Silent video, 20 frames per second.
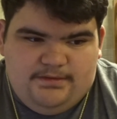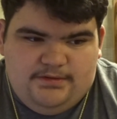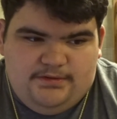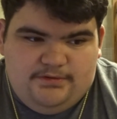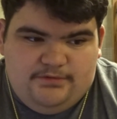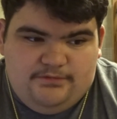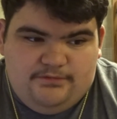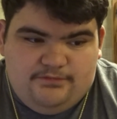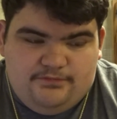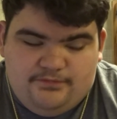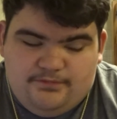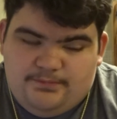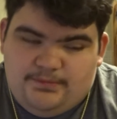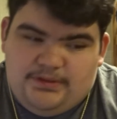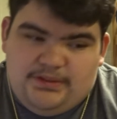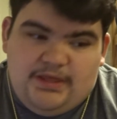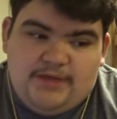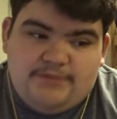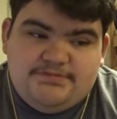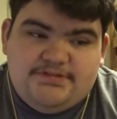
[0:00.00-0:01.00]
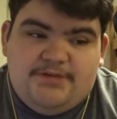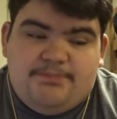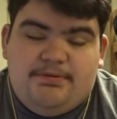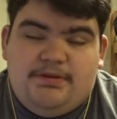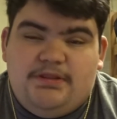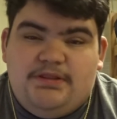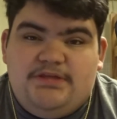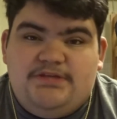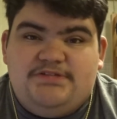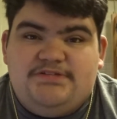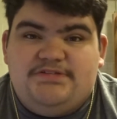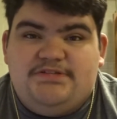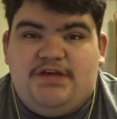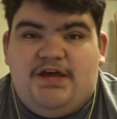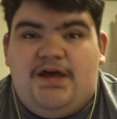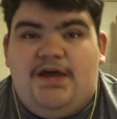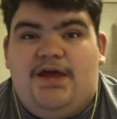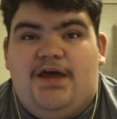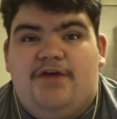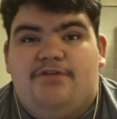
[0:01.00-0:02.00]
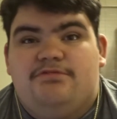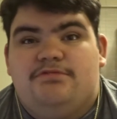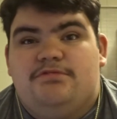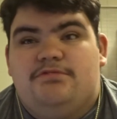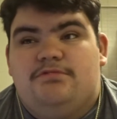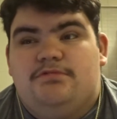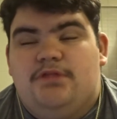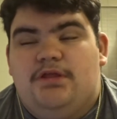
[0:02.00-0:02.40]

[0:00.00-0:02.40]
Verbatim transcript: uh, for my laptop at least, I have to,